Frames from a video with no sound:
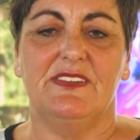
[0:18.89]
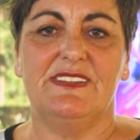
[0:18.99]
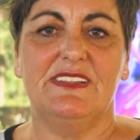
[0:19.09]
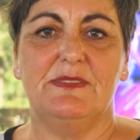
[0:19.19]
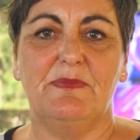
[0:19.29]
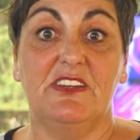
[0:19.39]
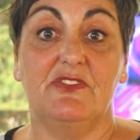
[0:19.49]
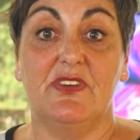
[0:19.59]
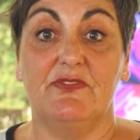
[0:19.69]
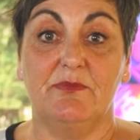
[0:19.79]
This is
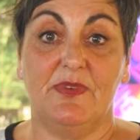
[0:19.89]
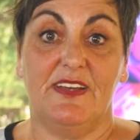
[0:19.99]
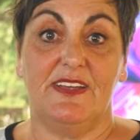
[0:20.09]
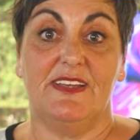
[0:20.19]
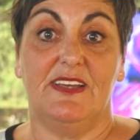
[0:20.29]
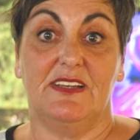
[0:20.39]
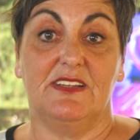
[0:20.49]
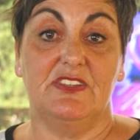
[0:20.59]
being driven by